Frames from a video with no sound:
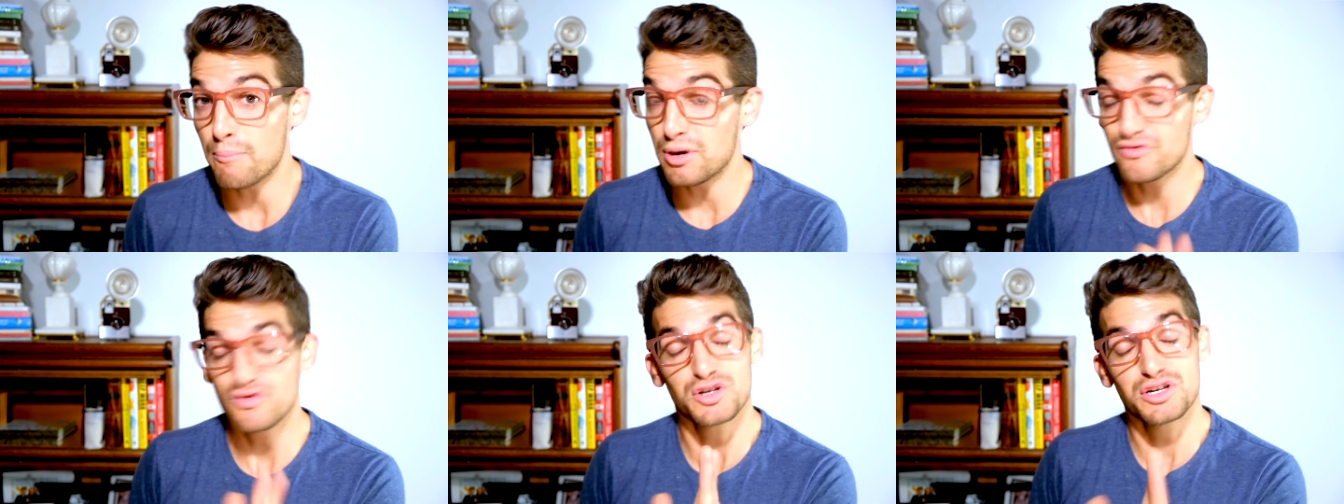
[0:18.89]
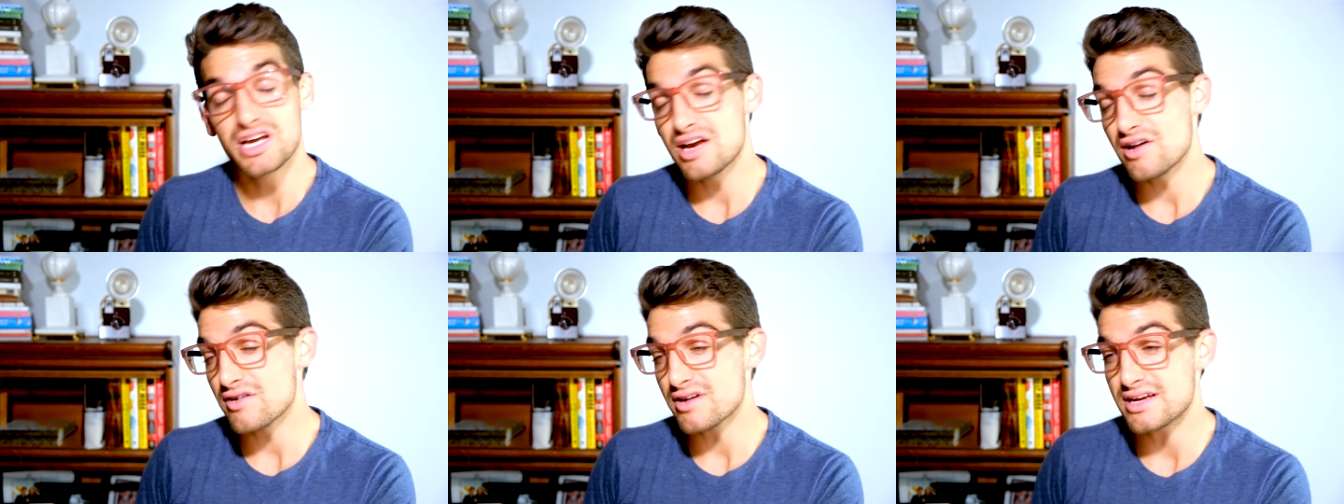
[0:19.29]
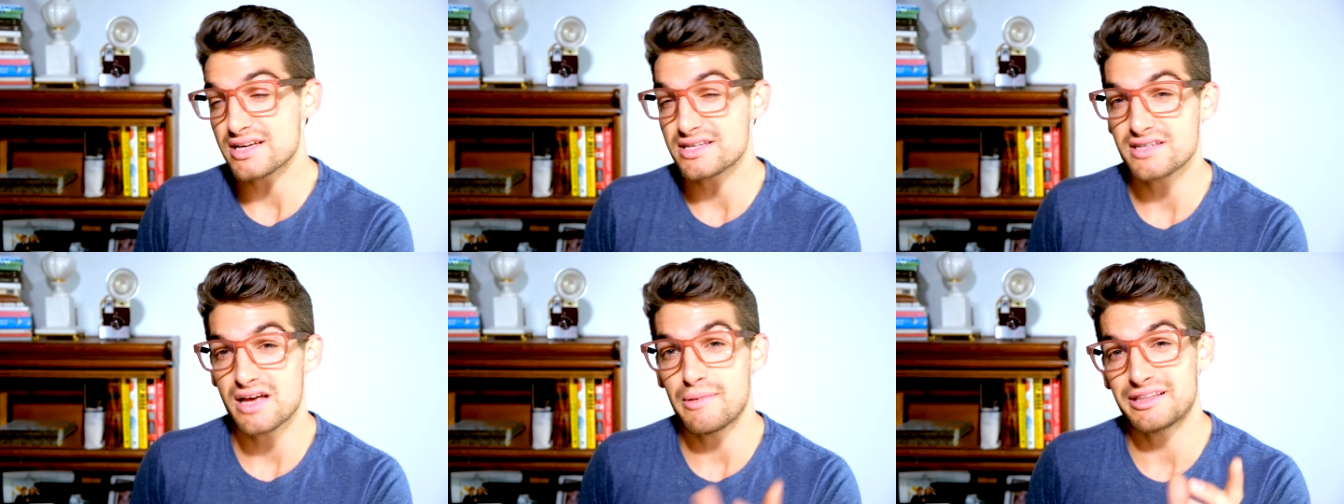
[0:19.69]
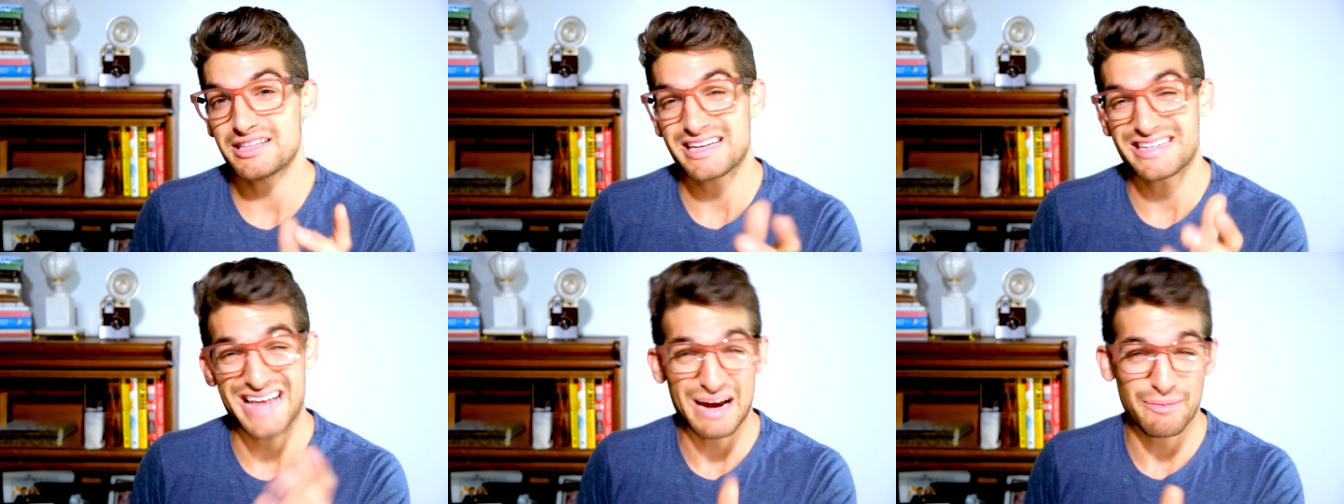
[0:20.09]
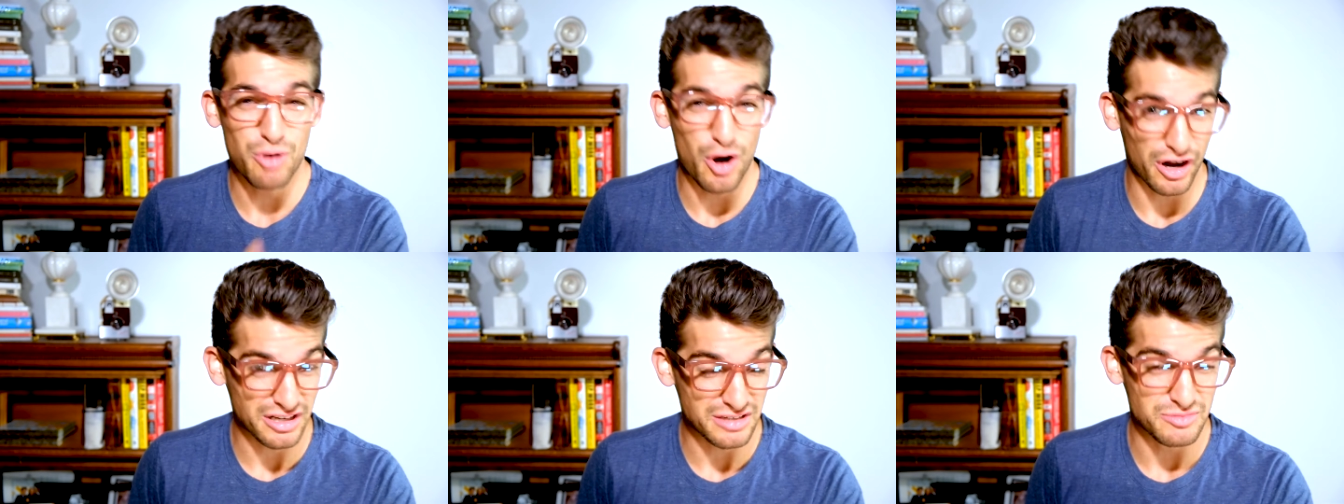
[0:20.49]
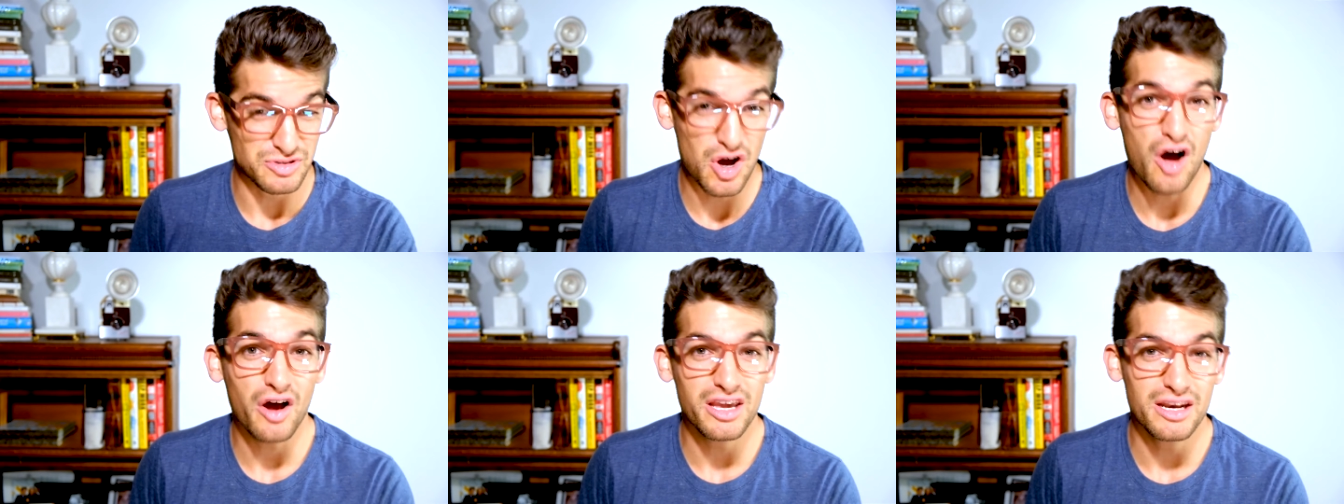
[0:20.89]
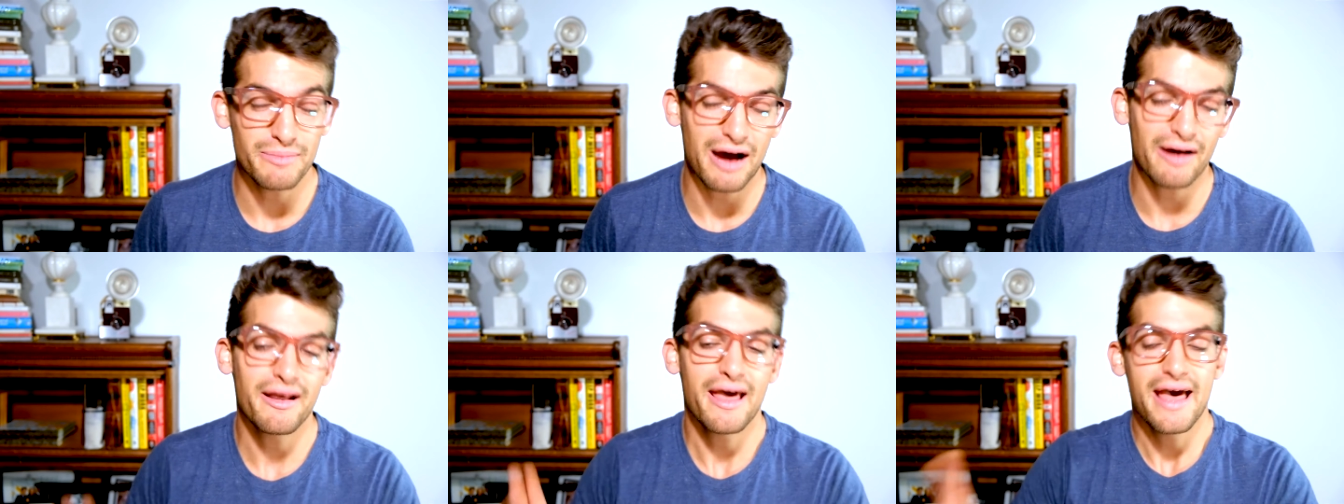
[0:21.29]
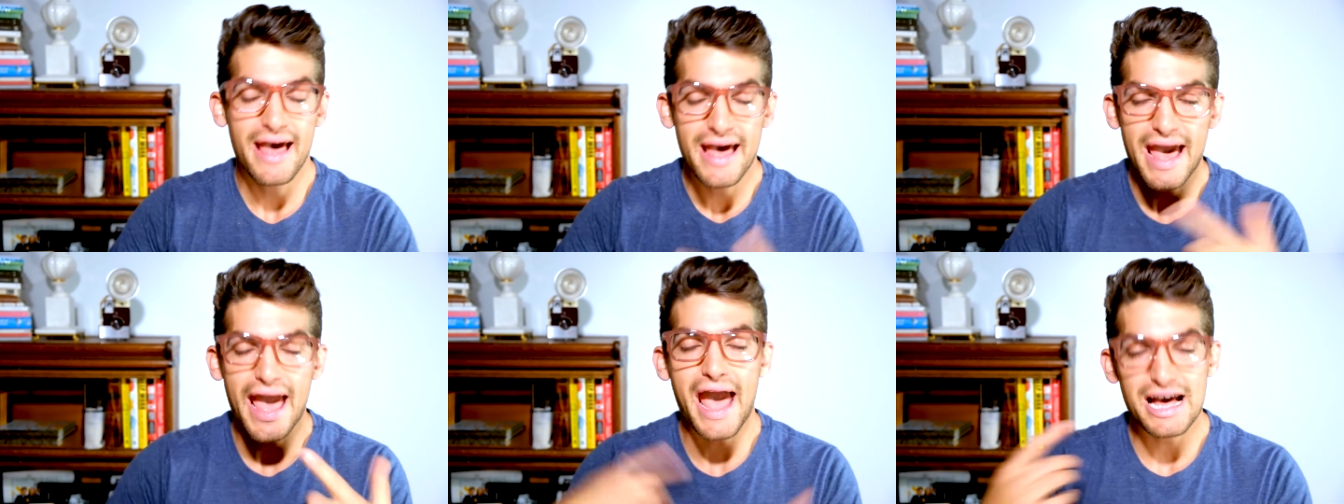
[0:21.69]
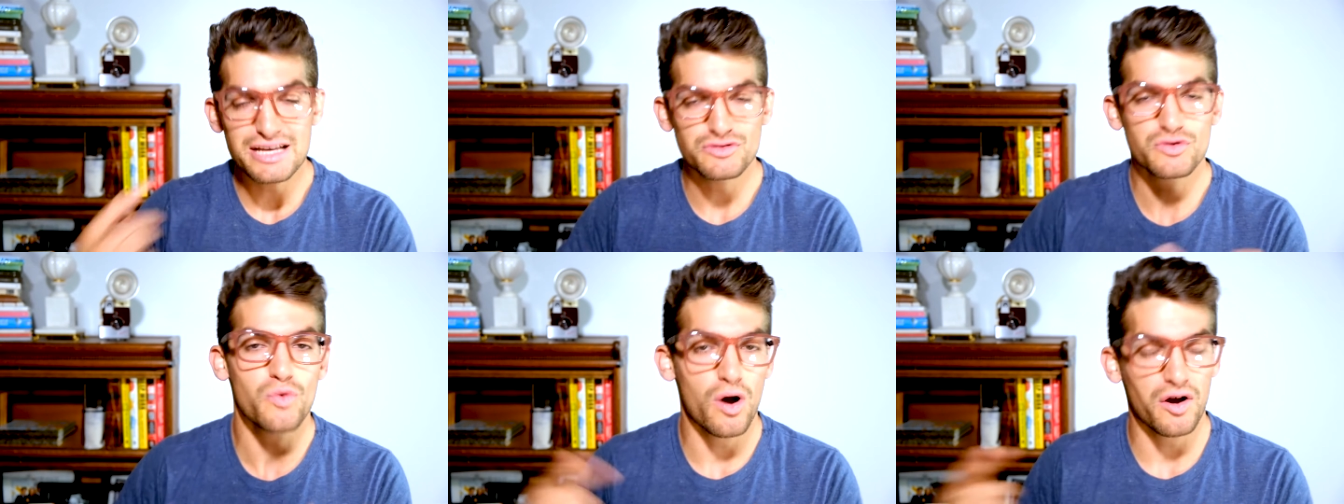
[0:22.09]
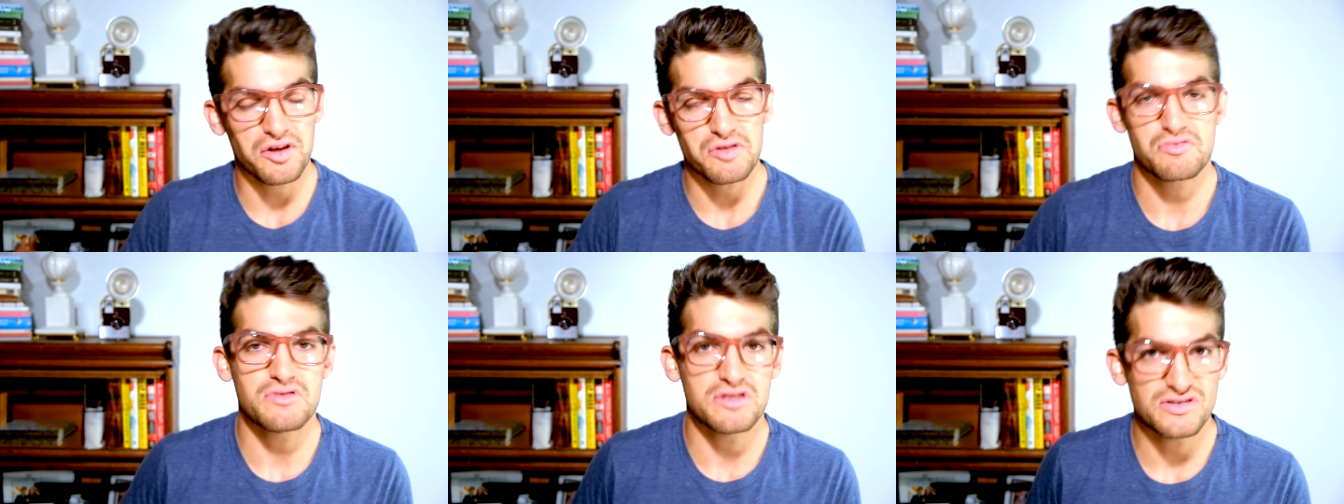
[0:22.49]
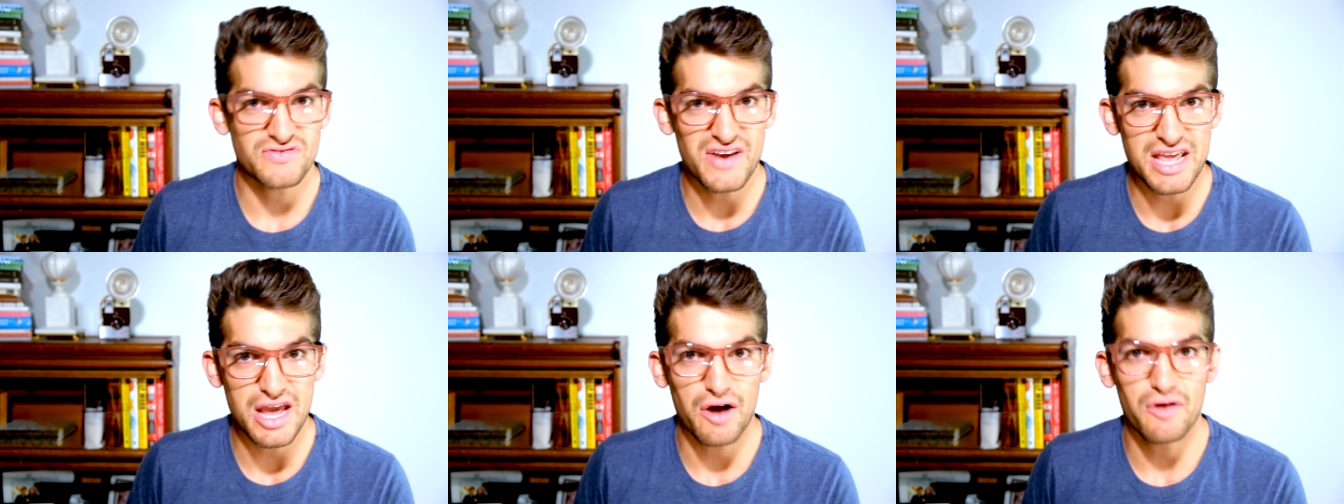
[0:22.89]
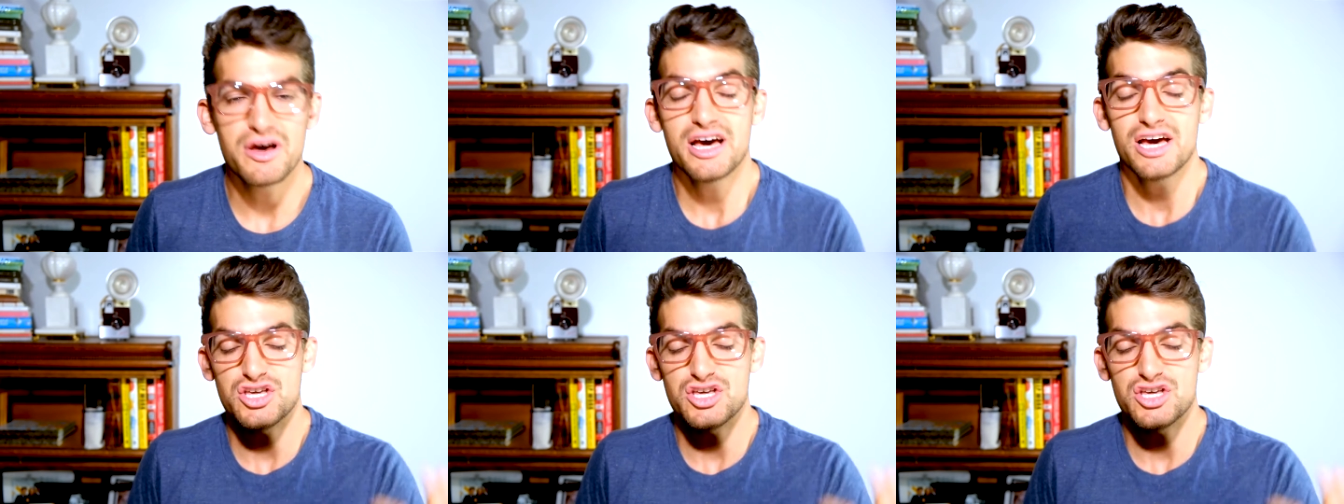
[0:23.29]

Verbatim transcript: But if you're curious about the exact products I'm talking about as we're walking through this video,